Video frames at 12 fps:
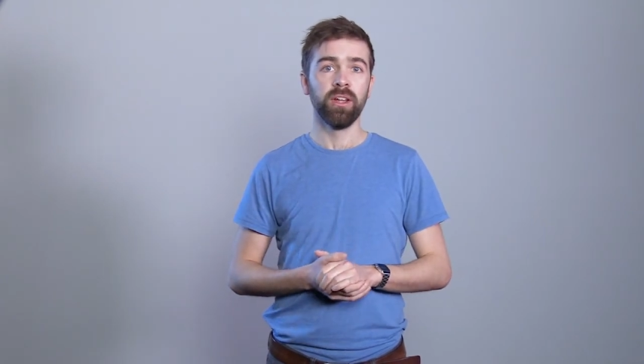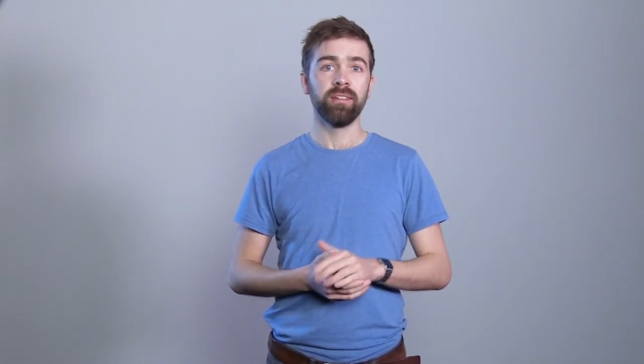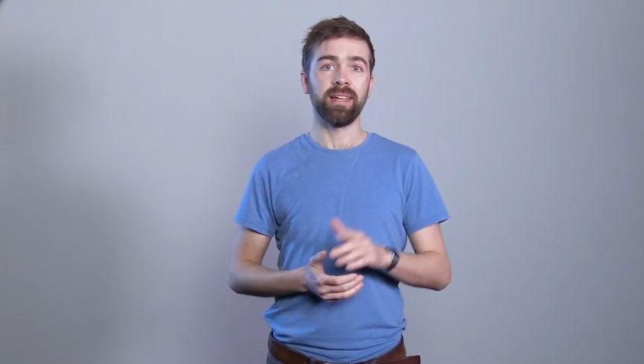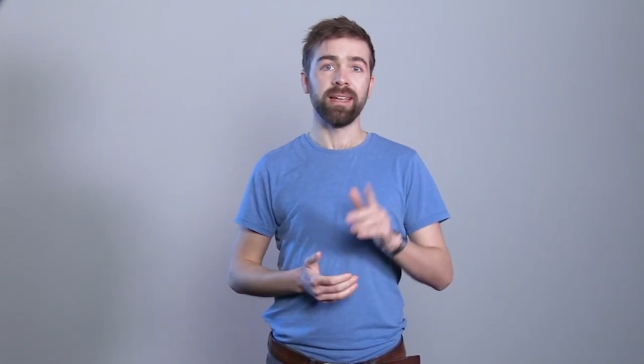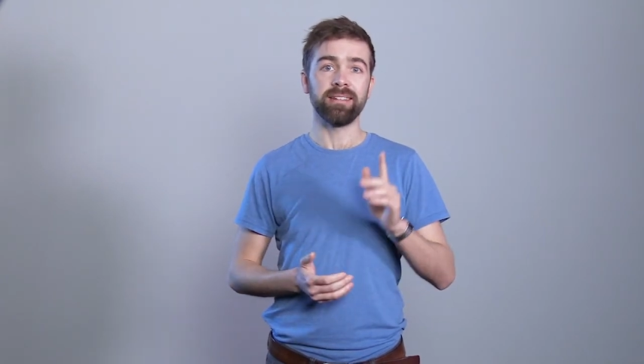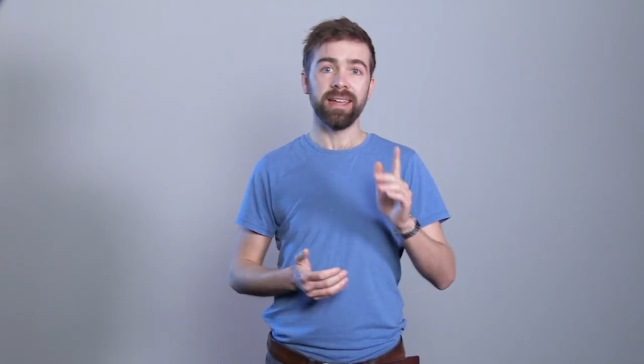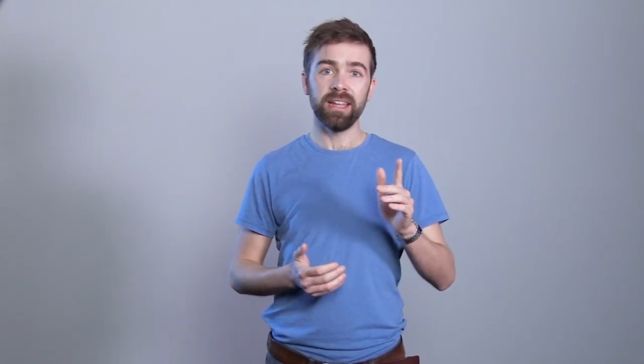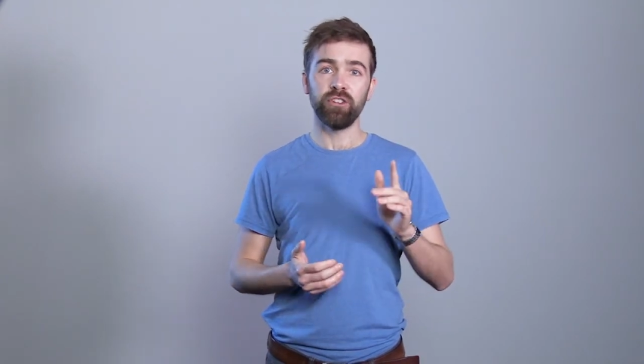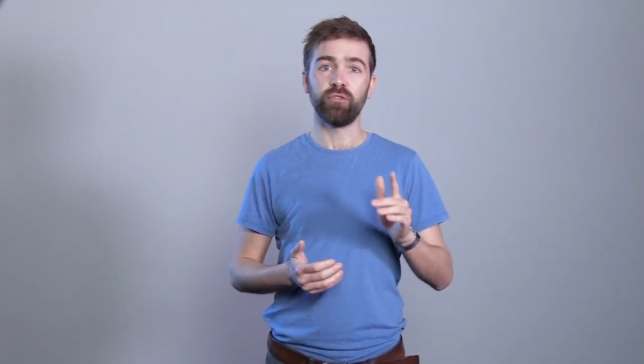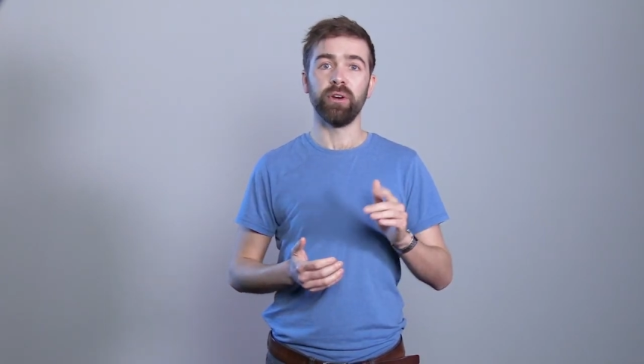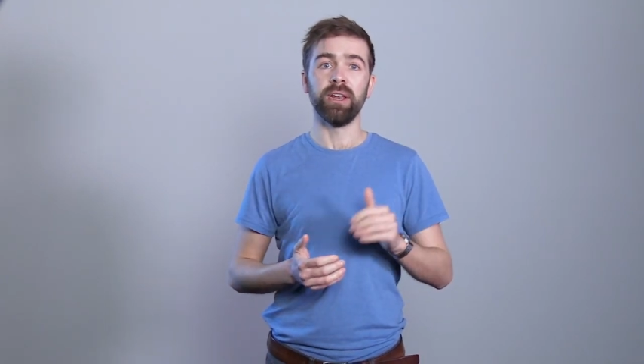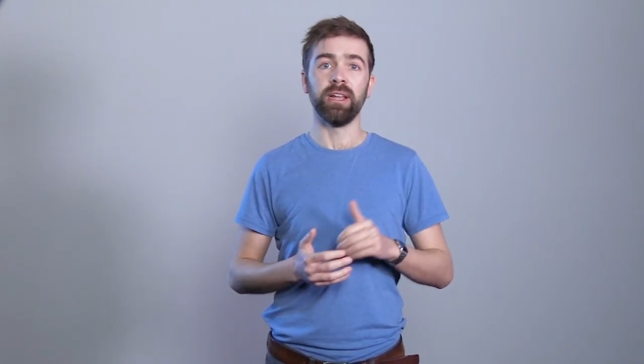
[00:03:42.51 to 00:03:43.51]
takes
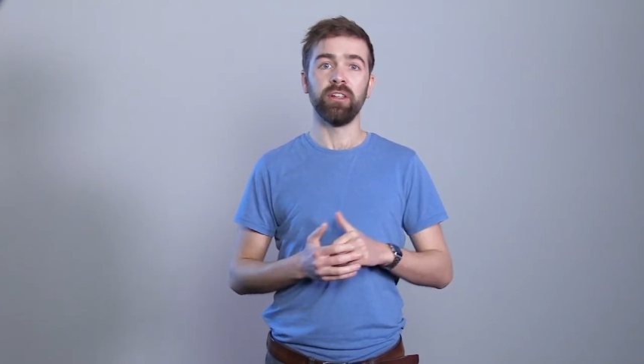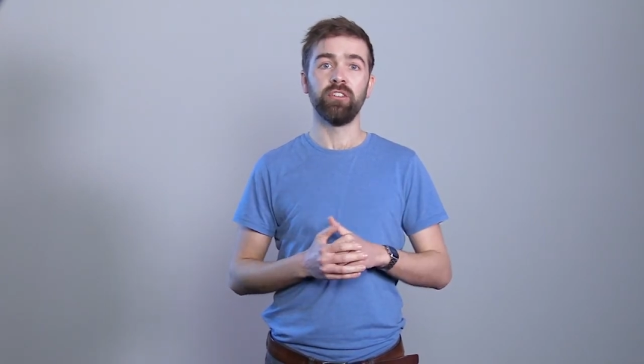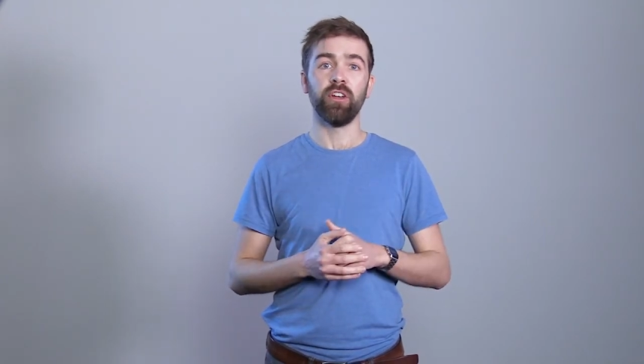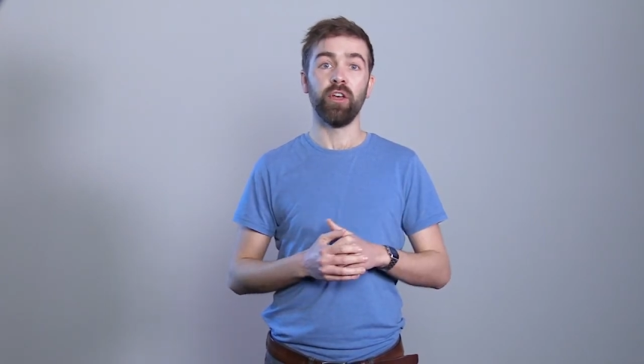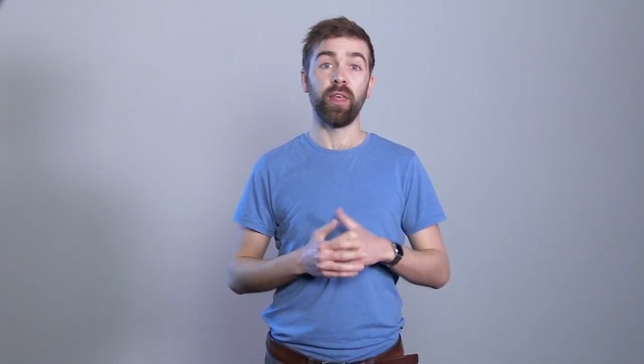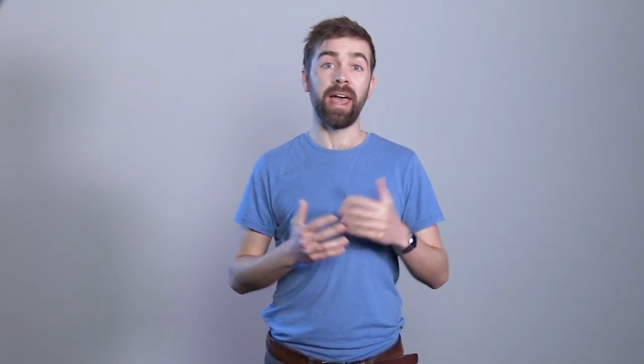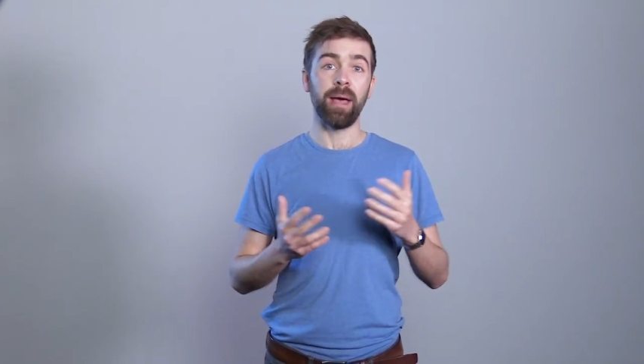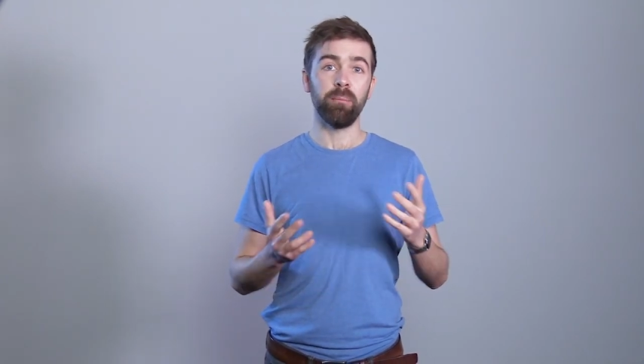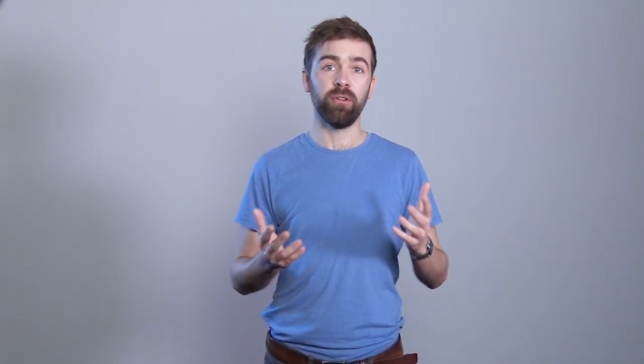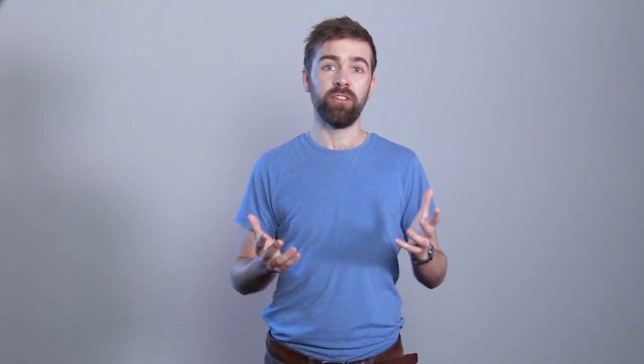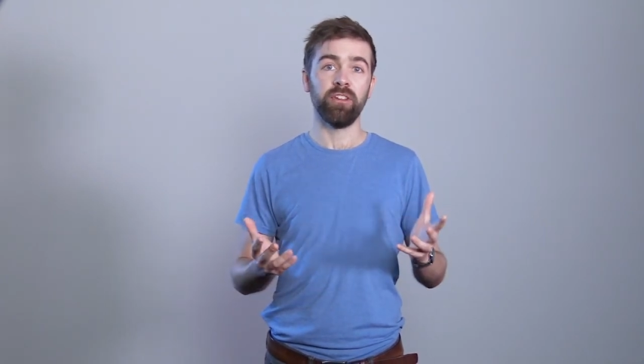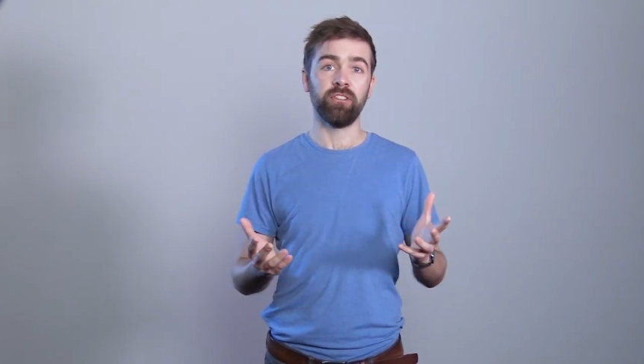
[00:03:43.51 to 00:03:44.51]
its readings at their
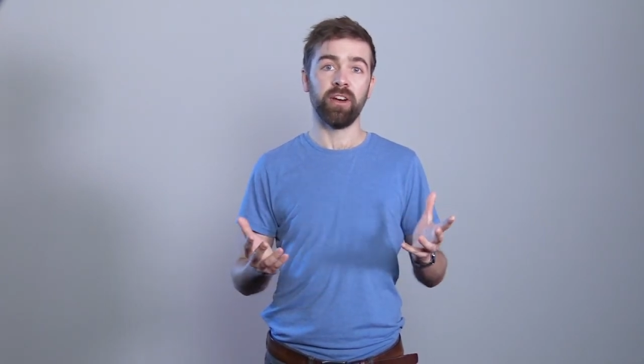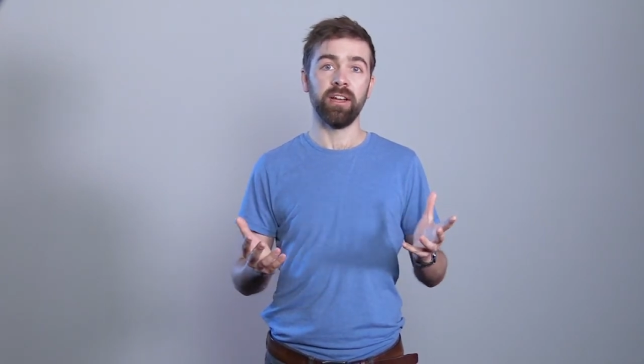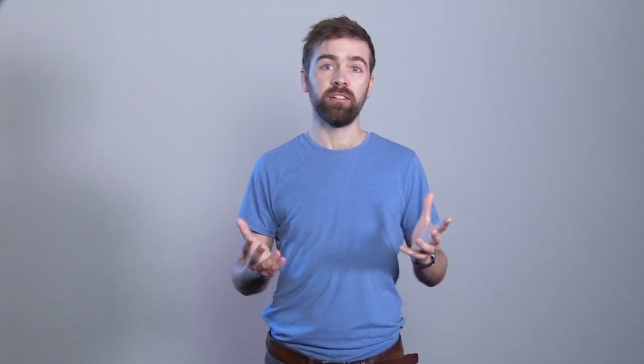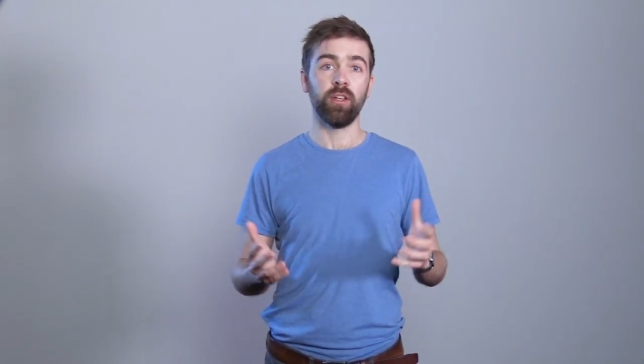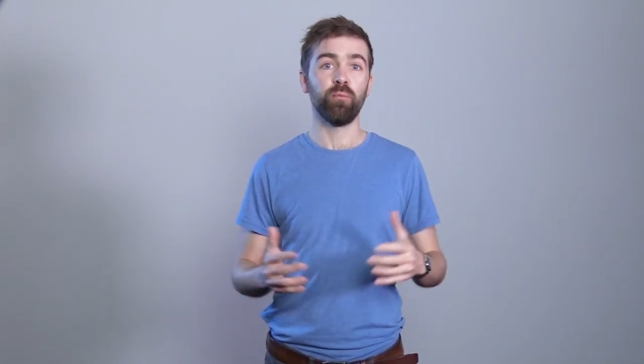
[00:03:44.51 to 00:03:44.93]
embassy site